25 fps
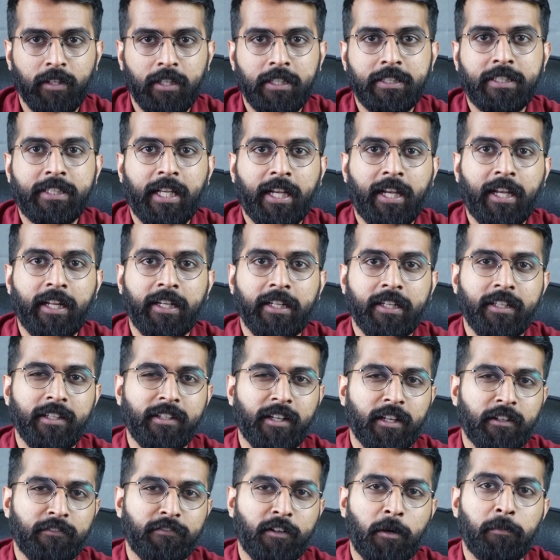Secondly,
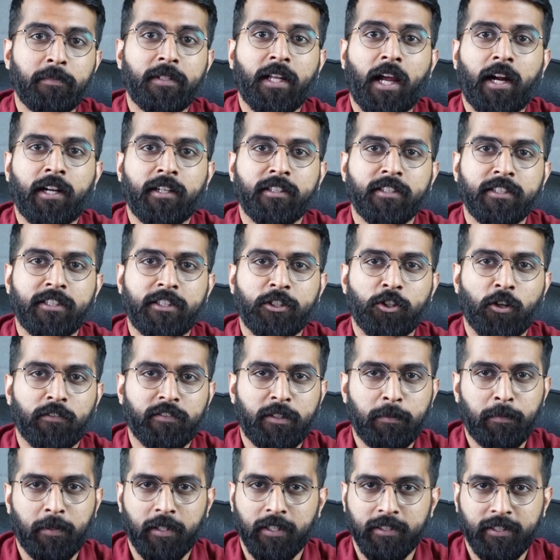confirm the identity of
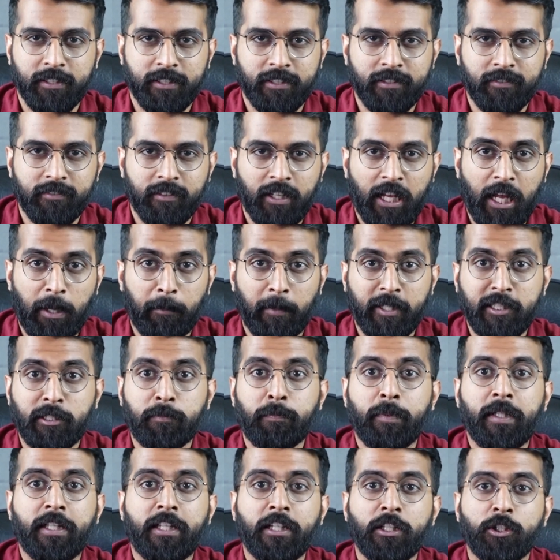the person. Am I
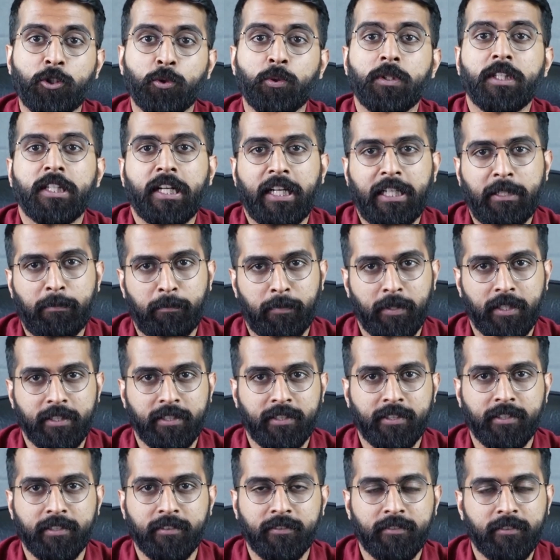speaking to the right
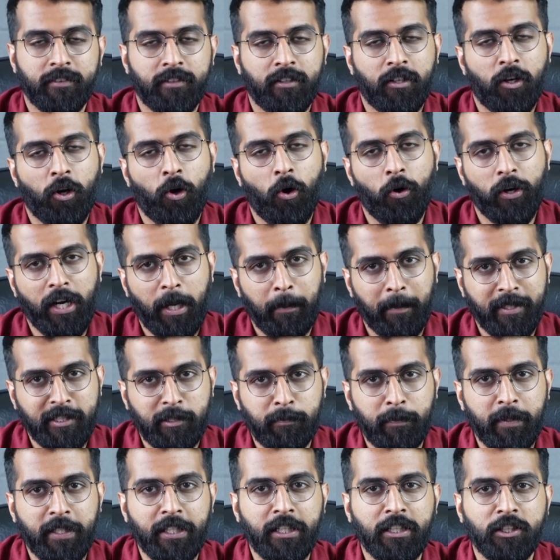person? Or am I
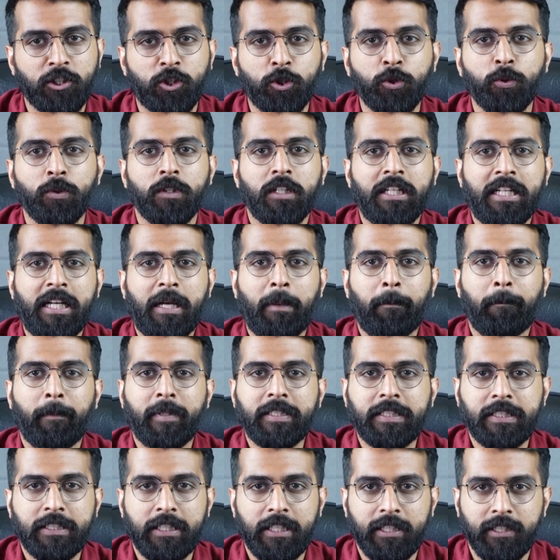speaking to
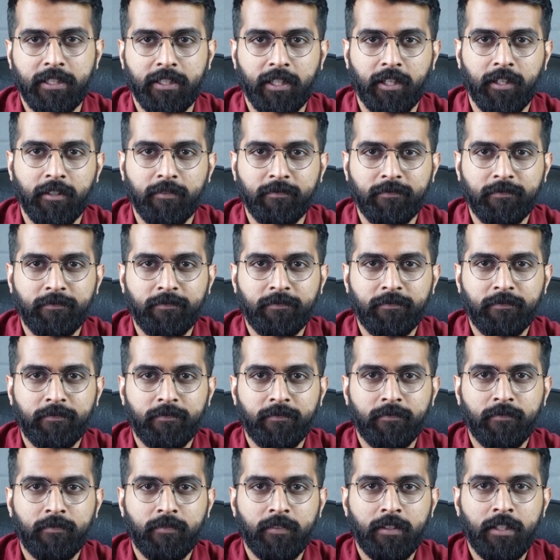Miss Linda?
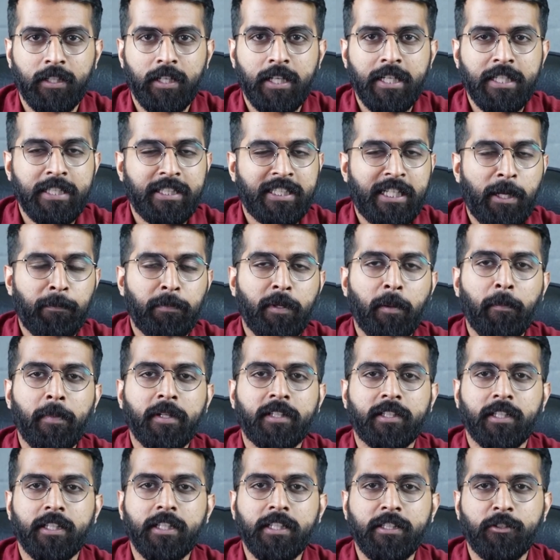Step number
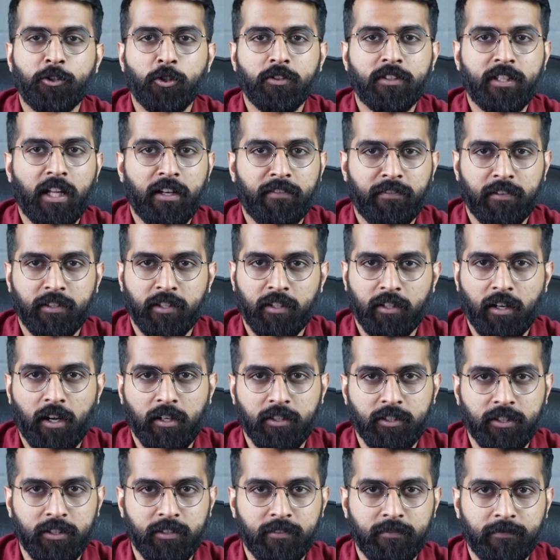3 is your
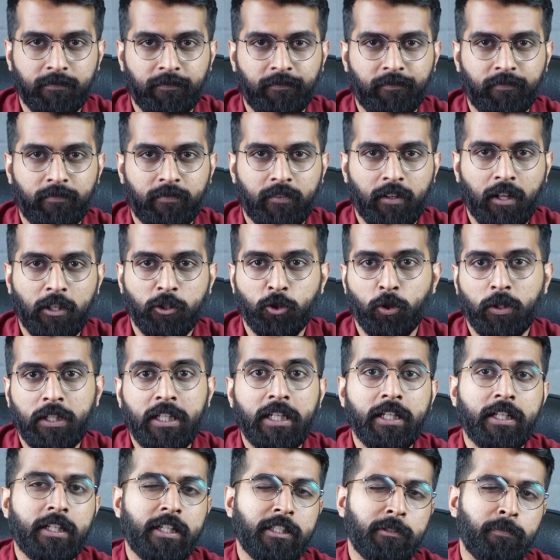self-introduction. So
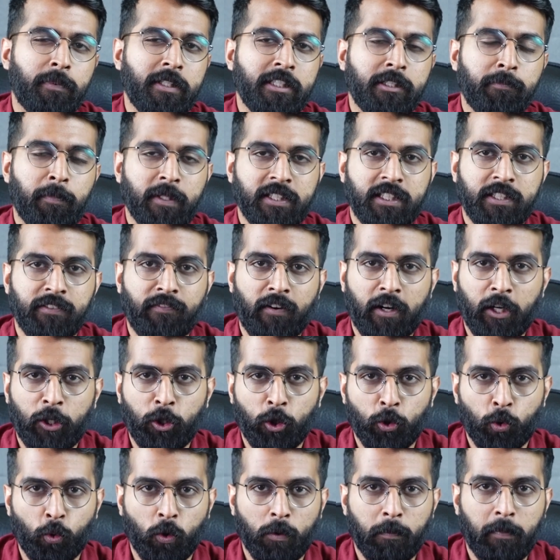here it has been specified in
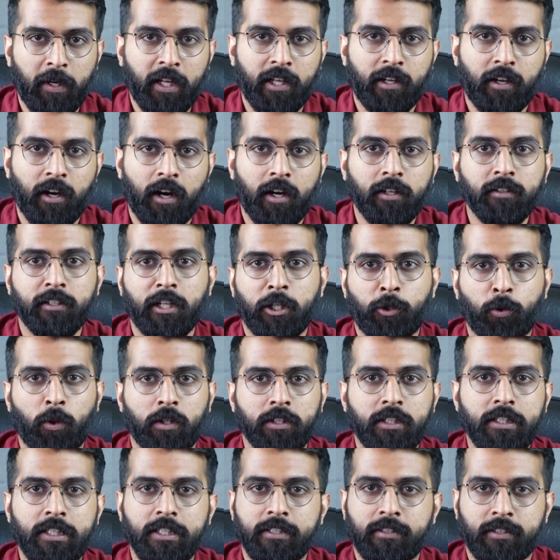your role play card that you are
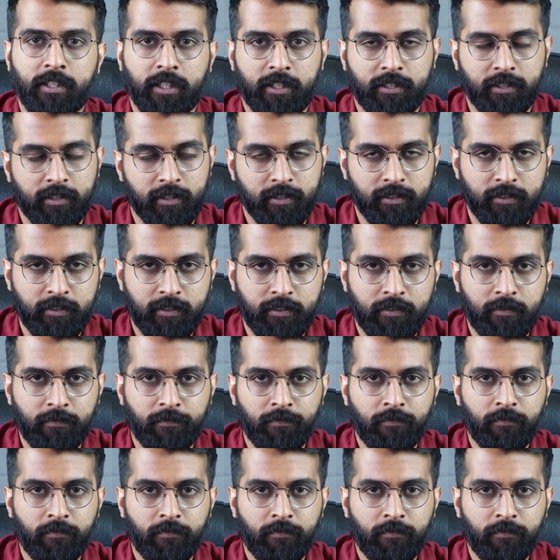the district nurse.